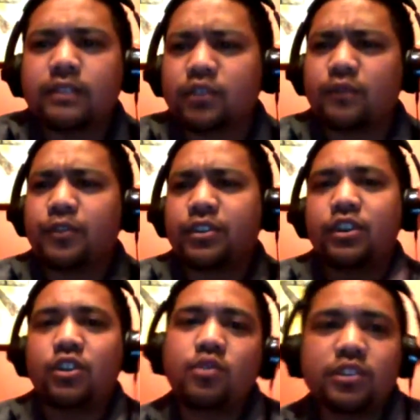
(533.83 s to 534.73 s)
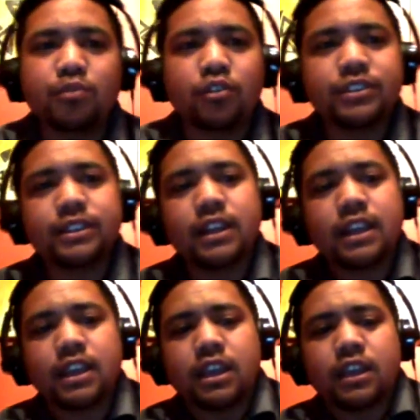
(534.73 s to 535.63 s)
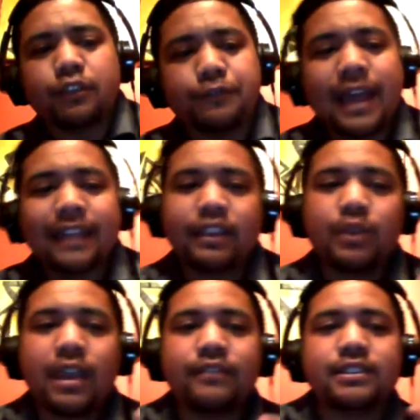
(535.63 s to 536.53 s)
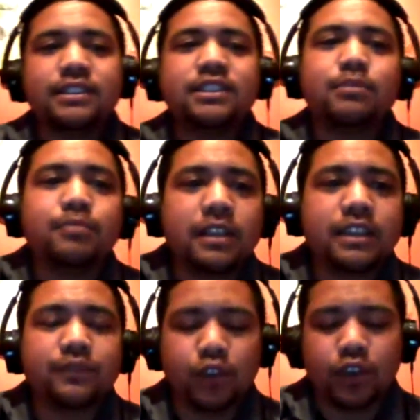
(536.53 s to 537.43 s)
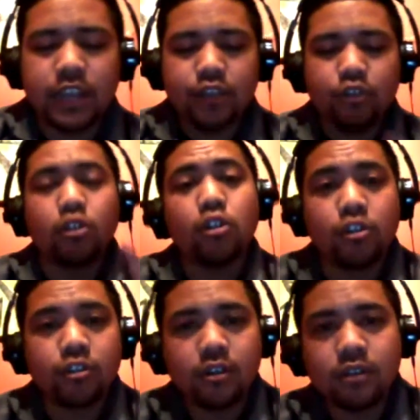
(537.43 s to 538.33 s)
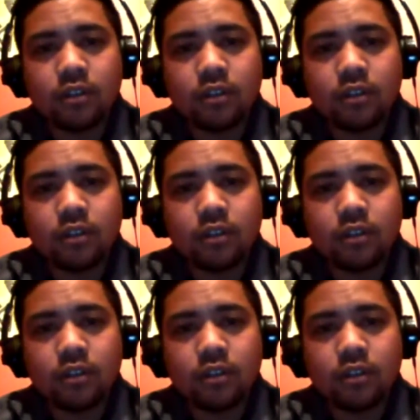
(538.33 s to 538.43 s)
So for the newest person, the fact that we have a system in place for you to either learn